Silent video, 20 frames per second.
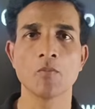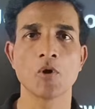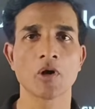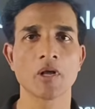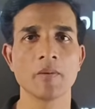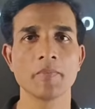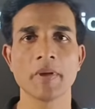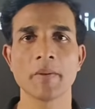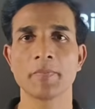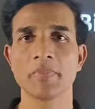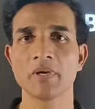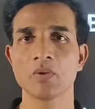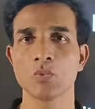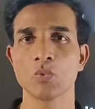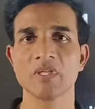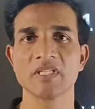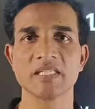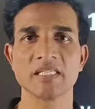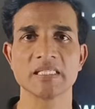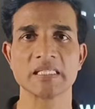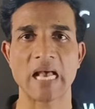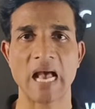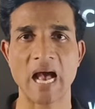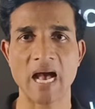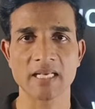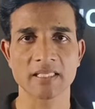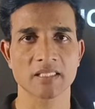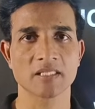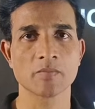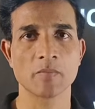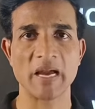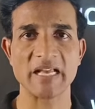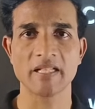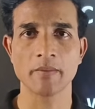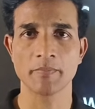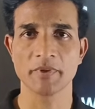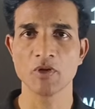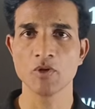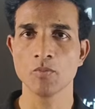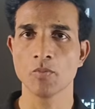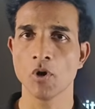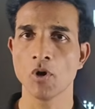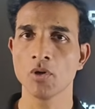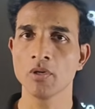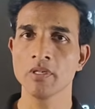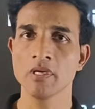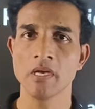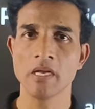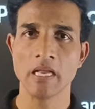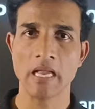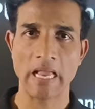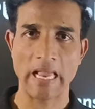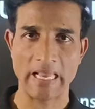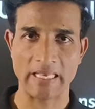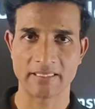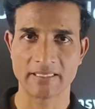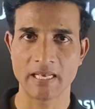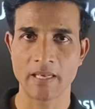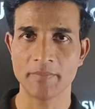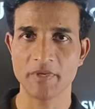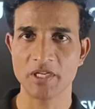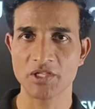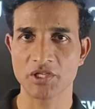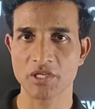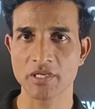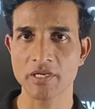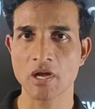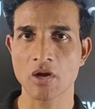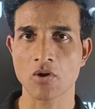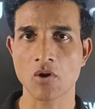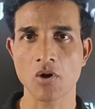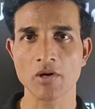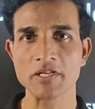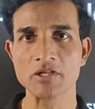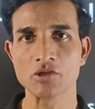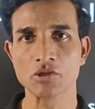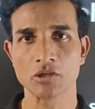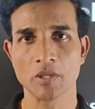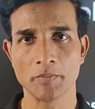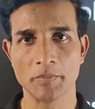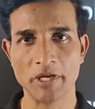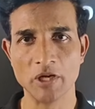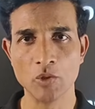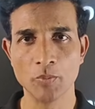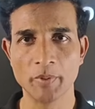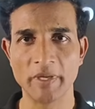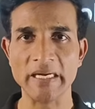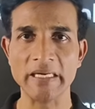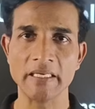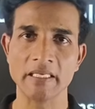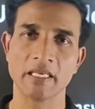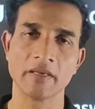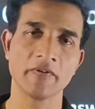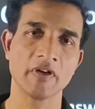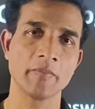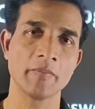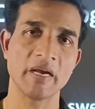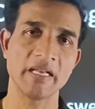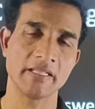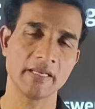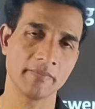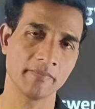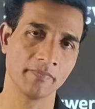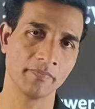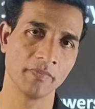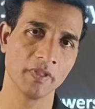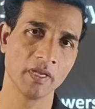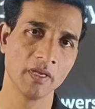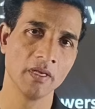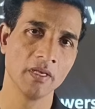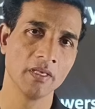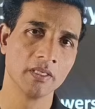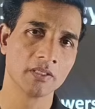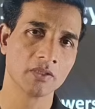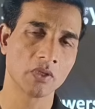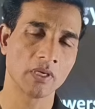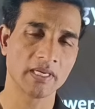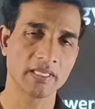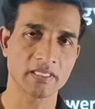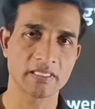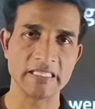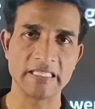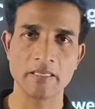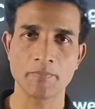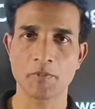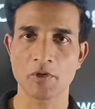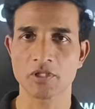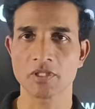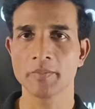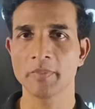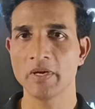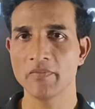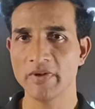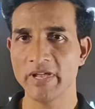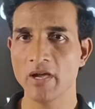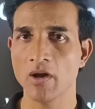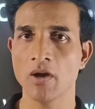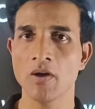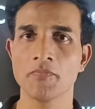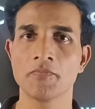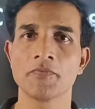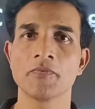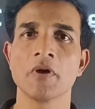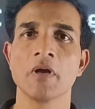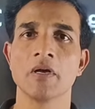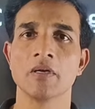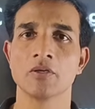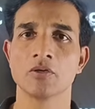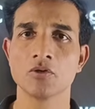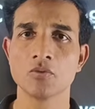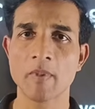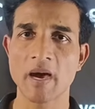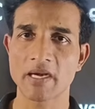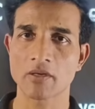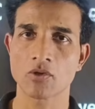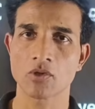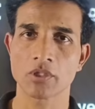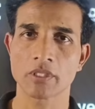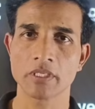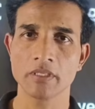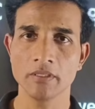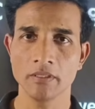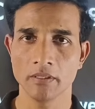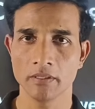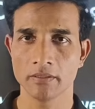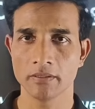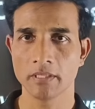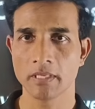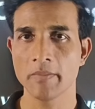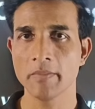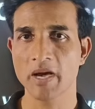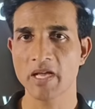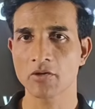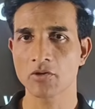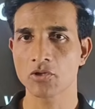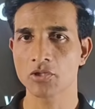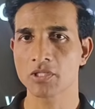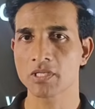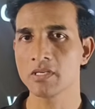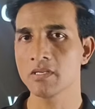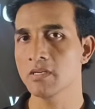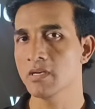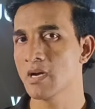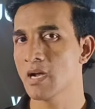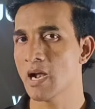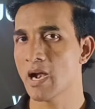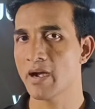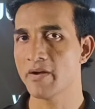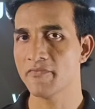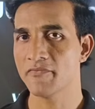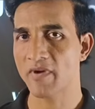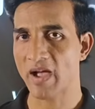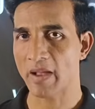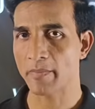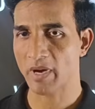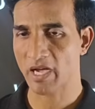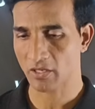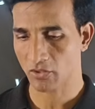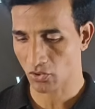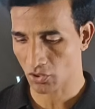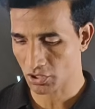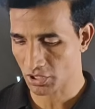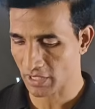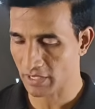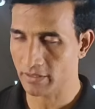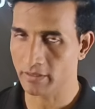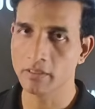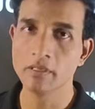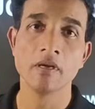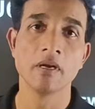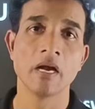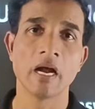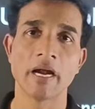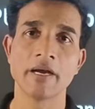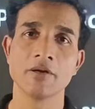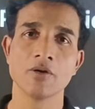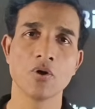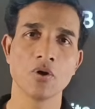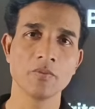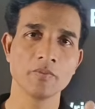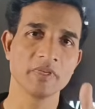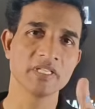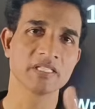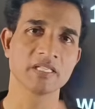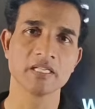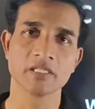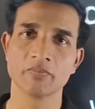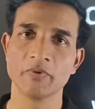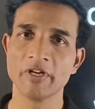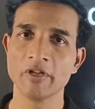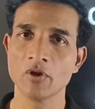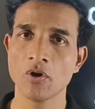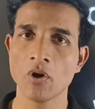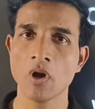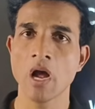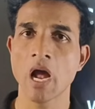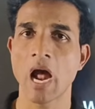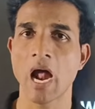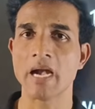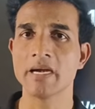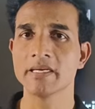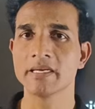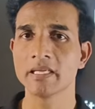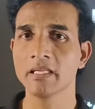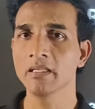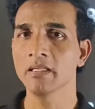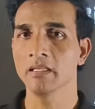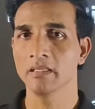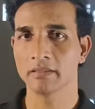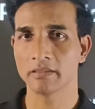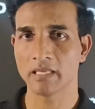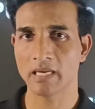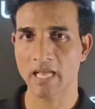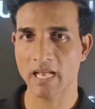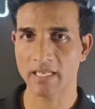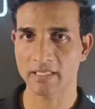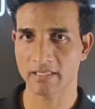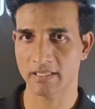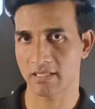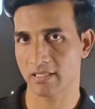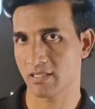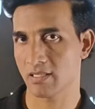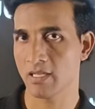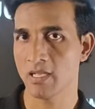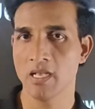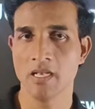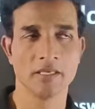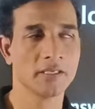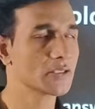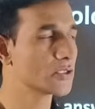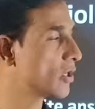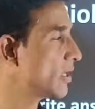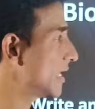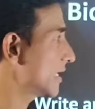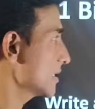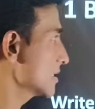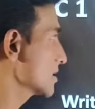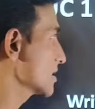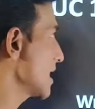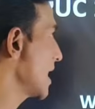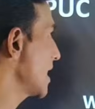the model paper which is asked by the PU board examination according to the blueprint given by them. So let us see the possible way of 2-mark question, 3-mark question and 5-mark question, and don't miss this video until the last. So let us